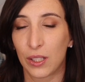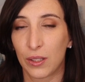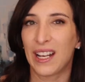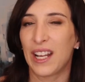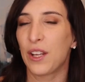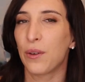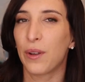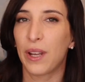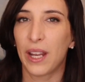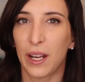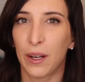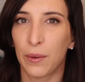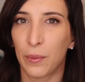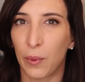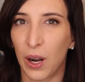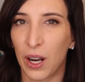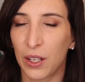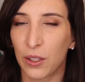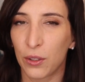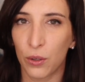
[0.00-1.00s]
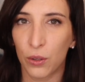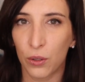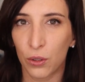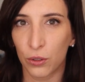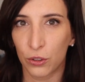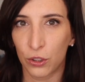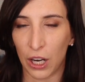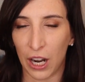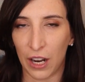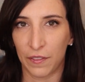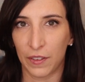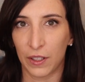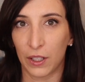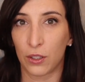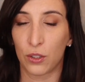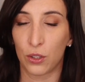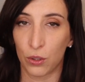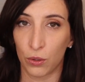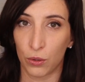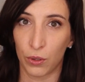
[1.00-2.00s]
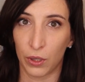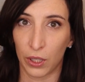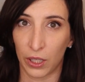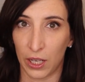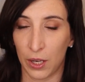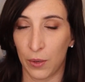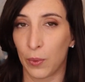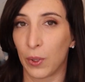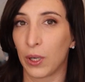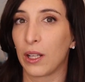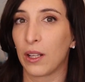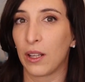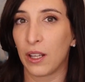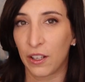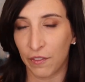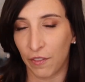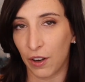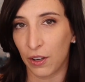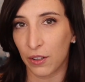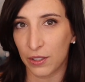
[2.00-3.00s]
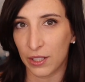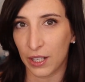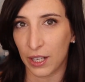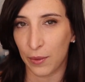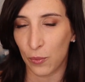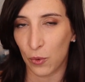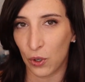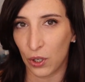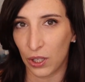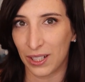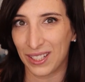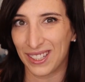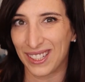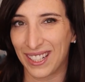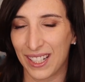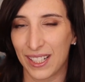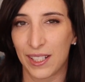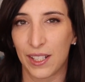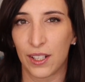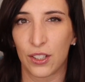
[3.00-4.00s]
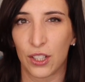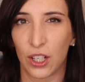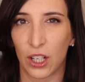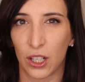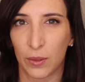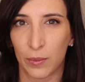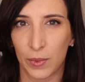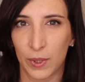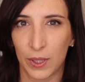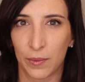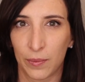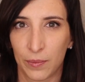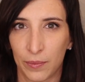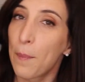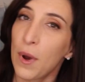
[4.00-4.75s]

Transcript: Now you can't run Google traffic to the keyword ClickFunnels anymore, it's against their terms.